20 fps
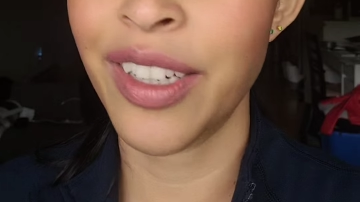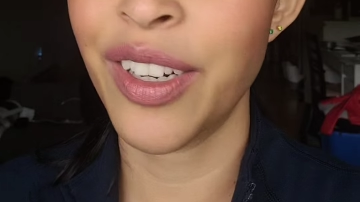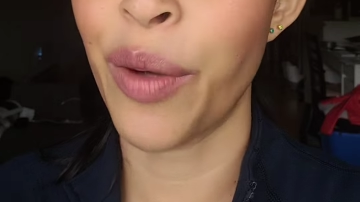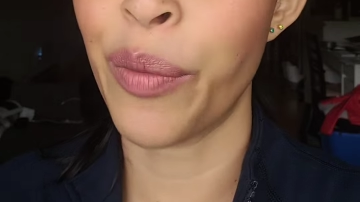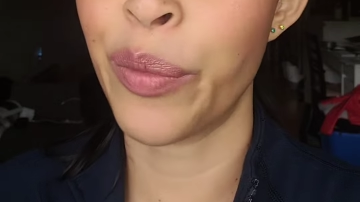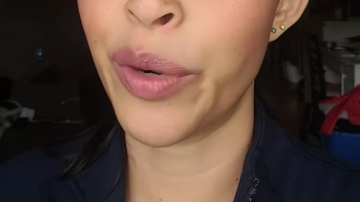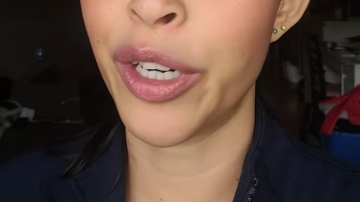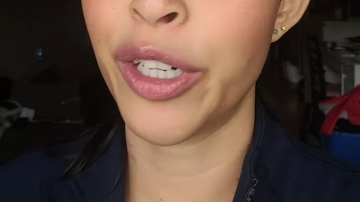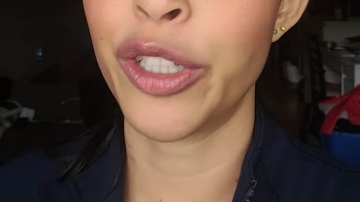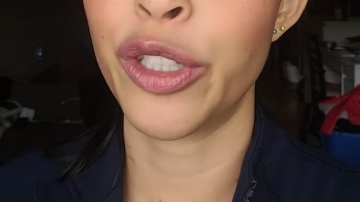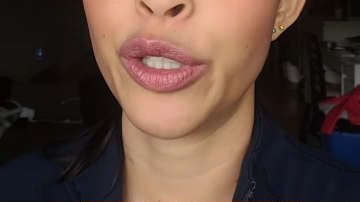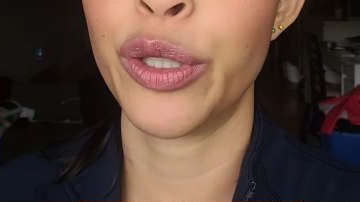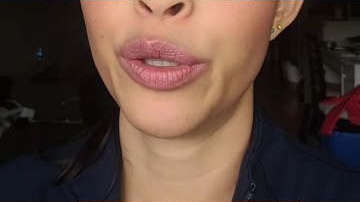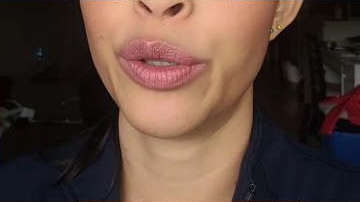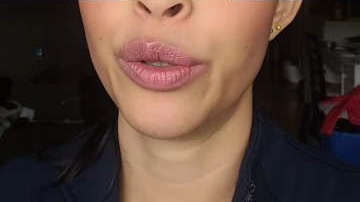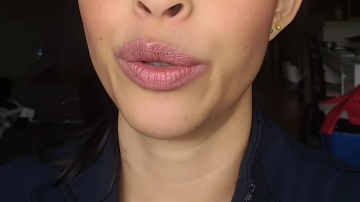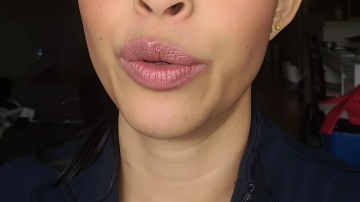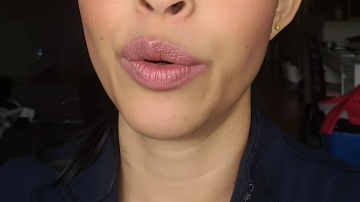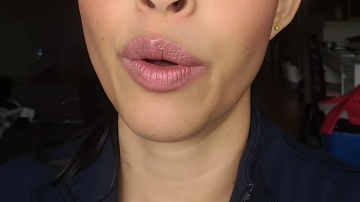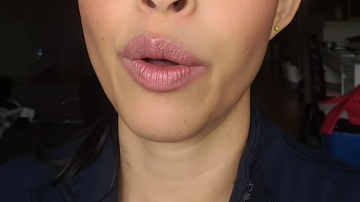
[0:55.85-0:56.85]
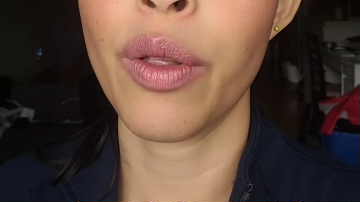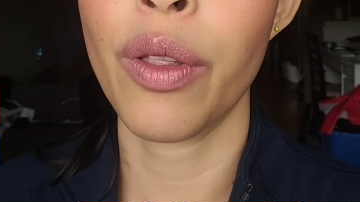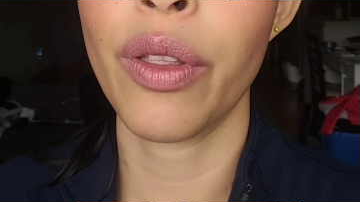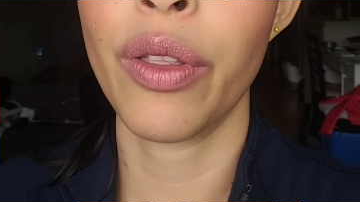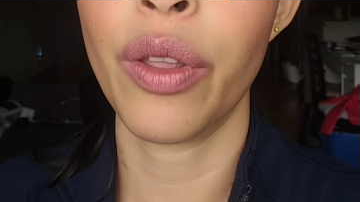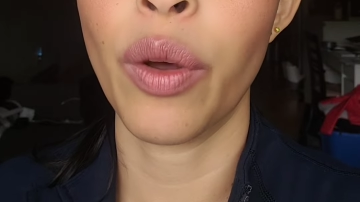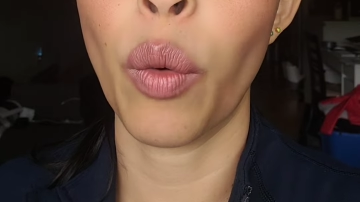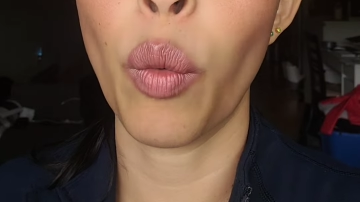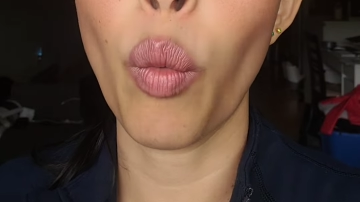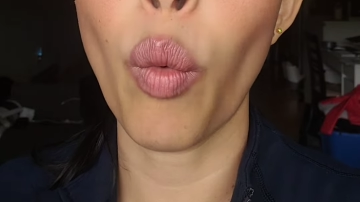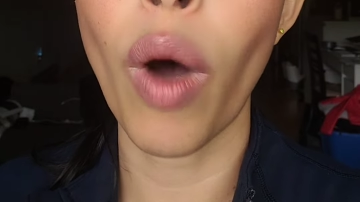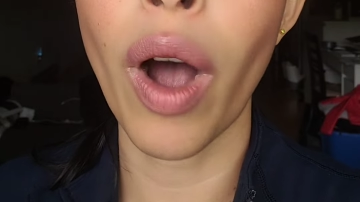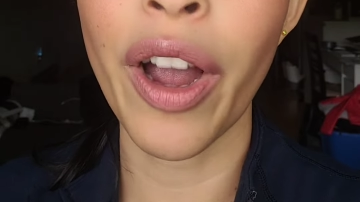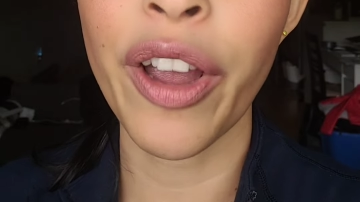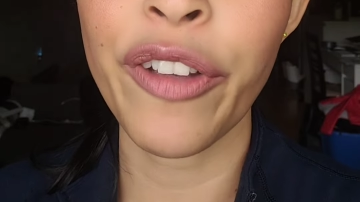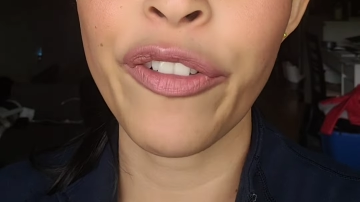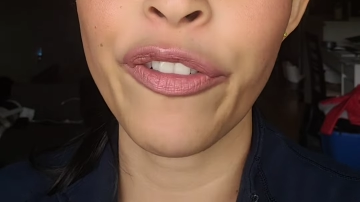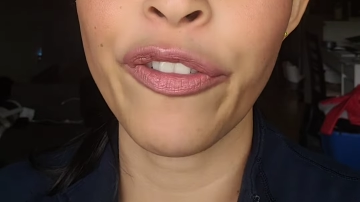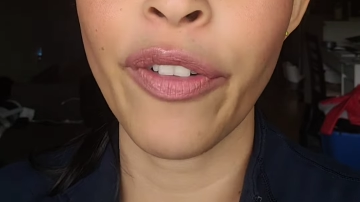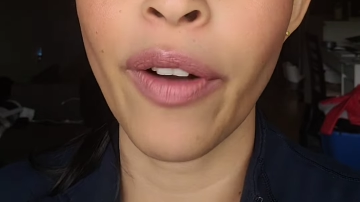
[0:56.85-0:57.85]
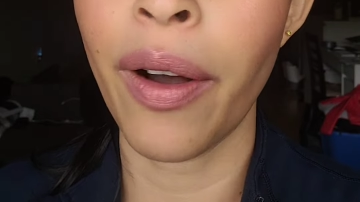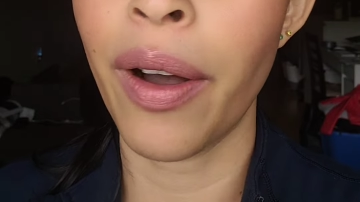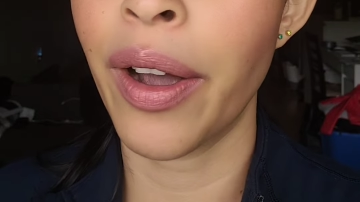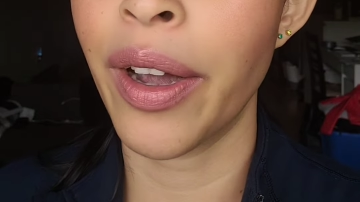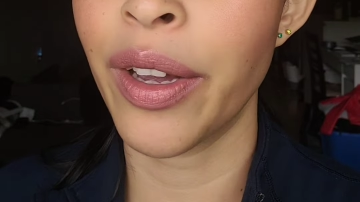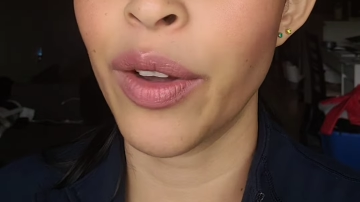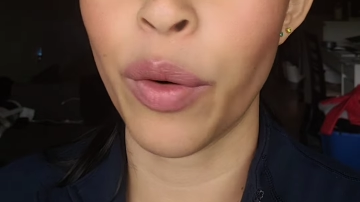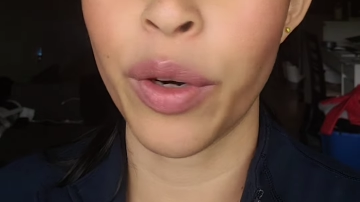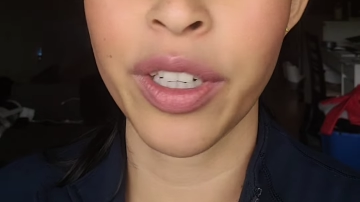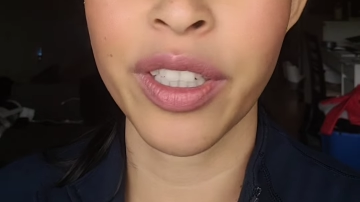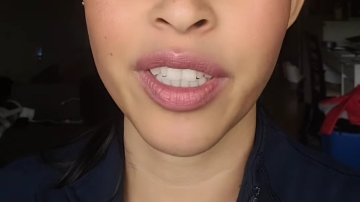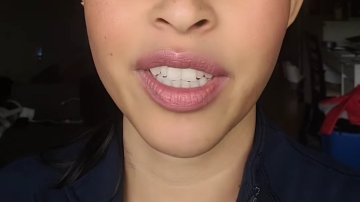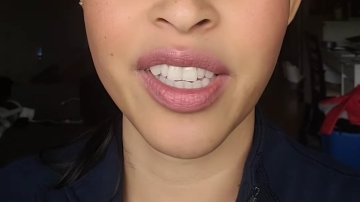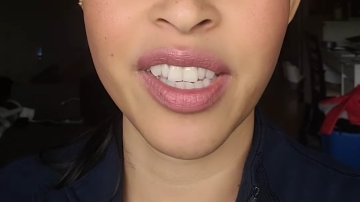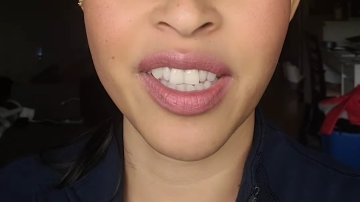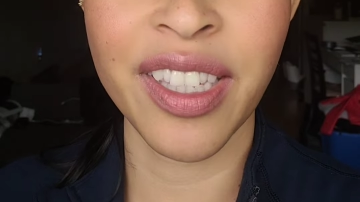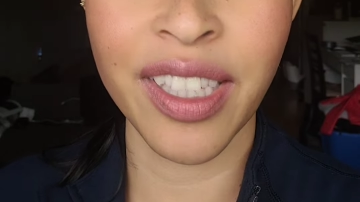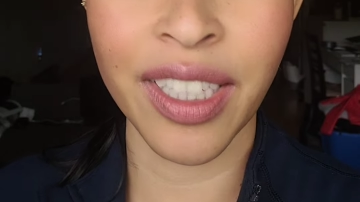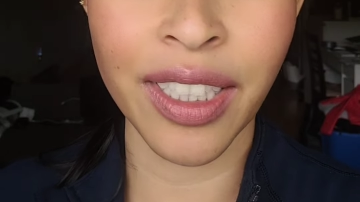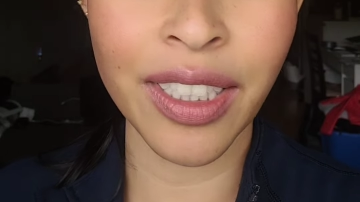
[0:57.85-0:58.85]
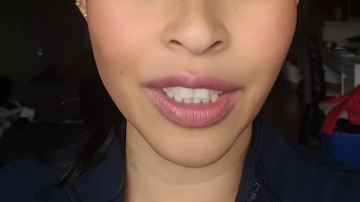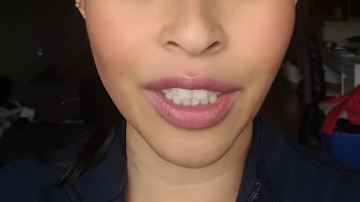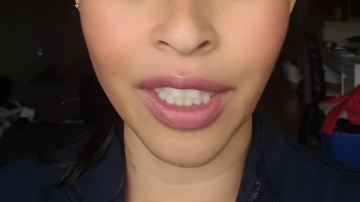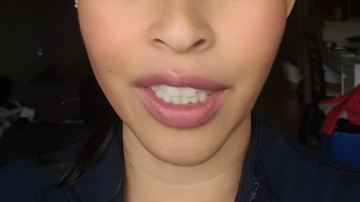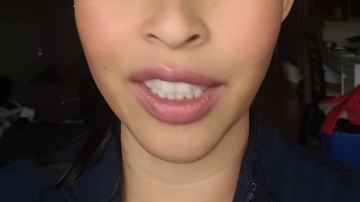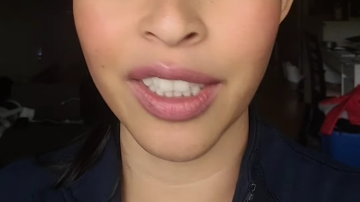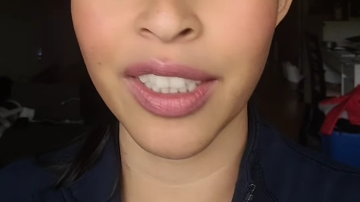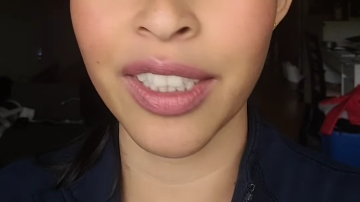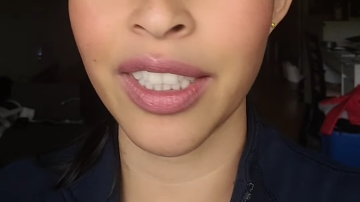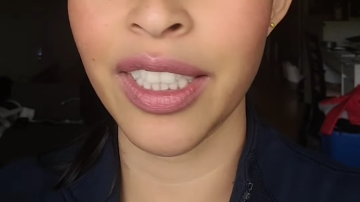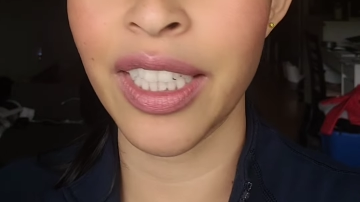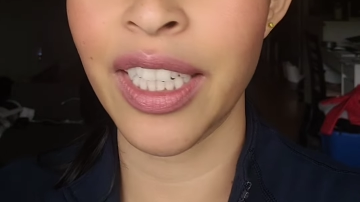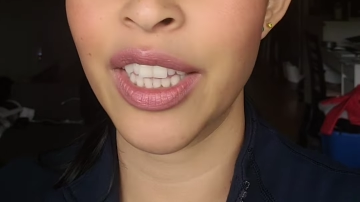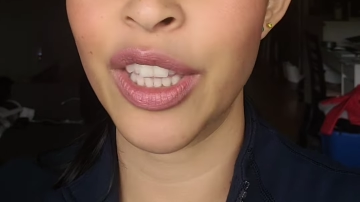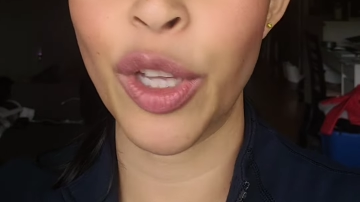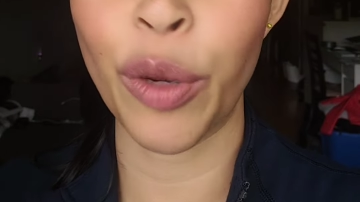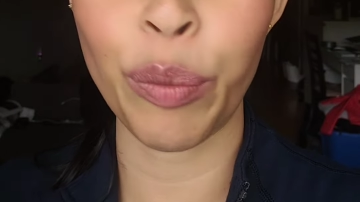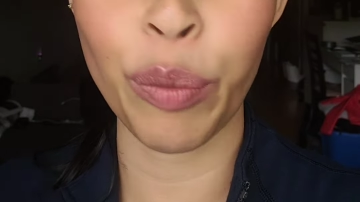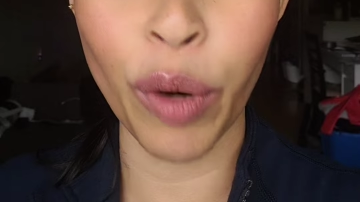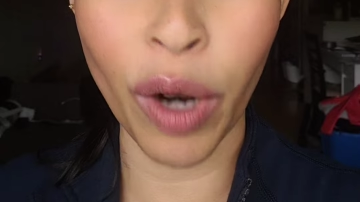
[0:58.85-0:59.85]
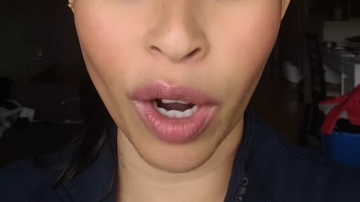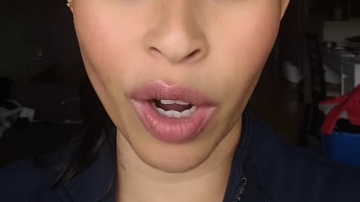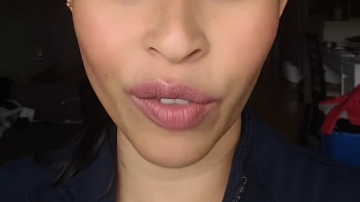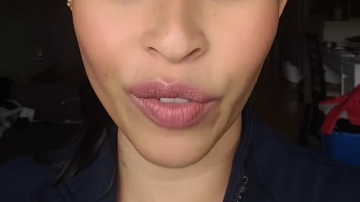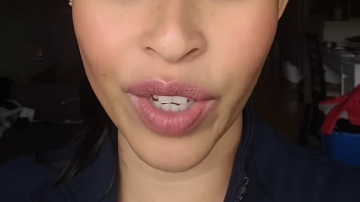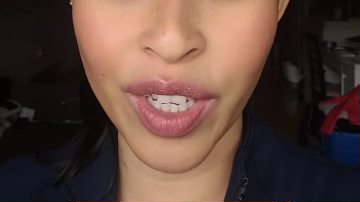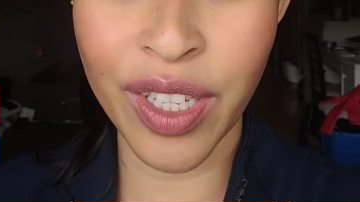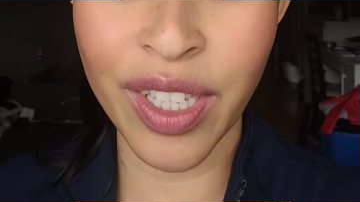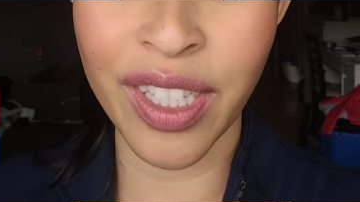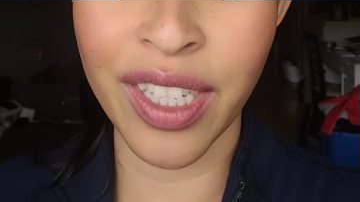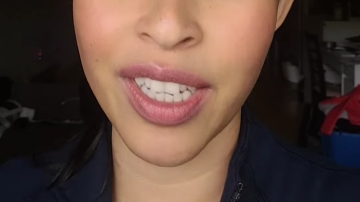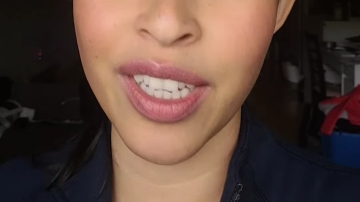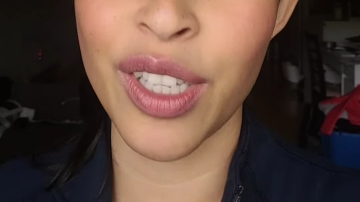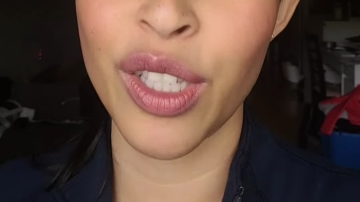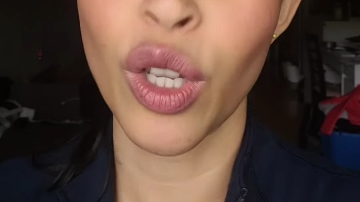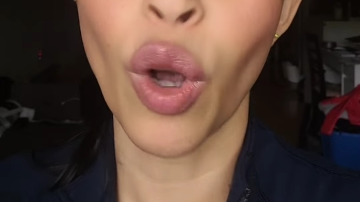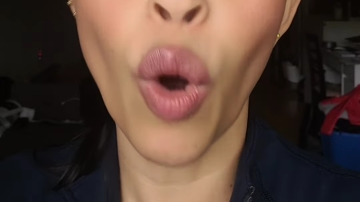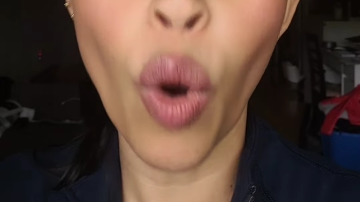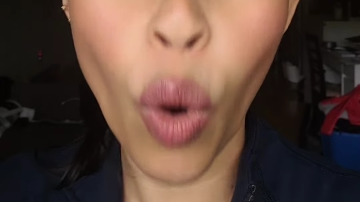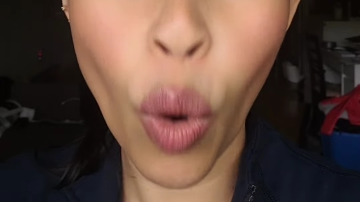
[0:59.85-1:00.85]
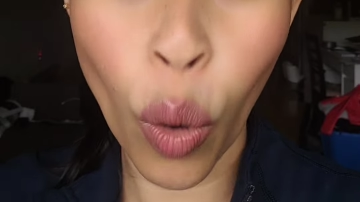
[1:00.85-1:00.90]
Number two, the Wi-Fi or the signal in the province is